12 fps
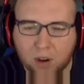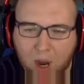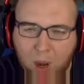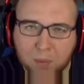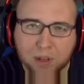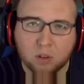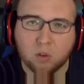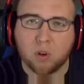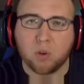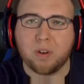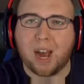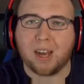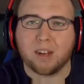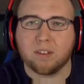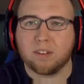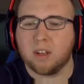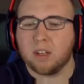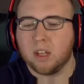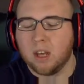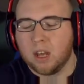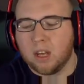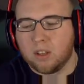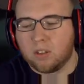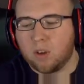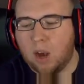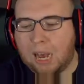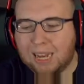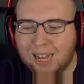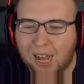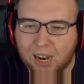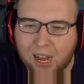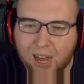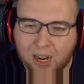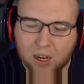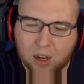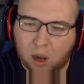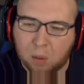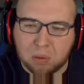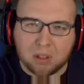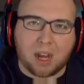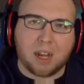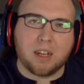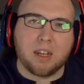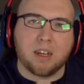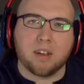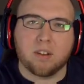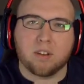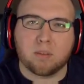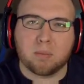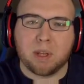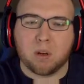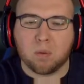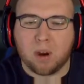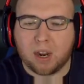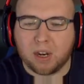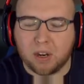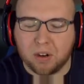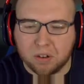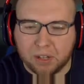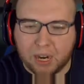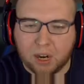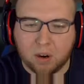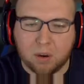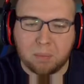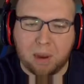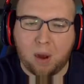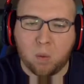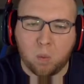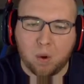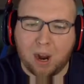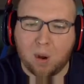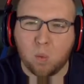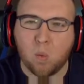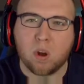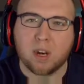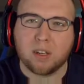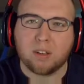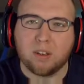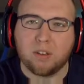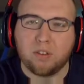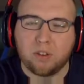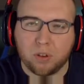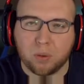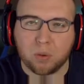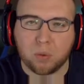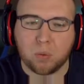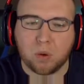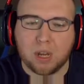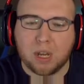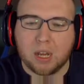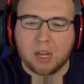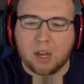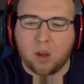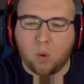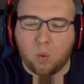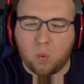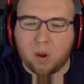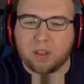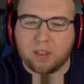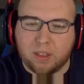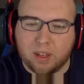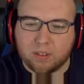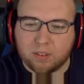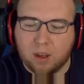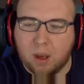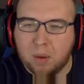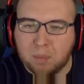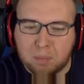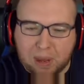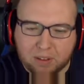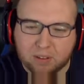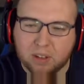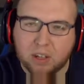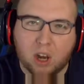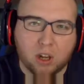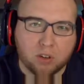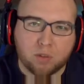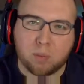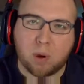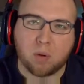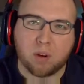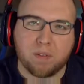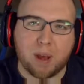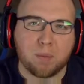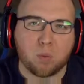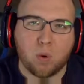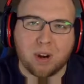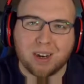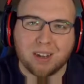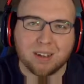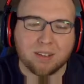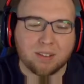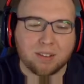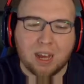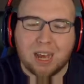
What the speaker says: hopped into a new dynasty. So I kind of had a couple ideas spitting around here and there about what I wanted to do with this. Basically, college football revamped, what it is,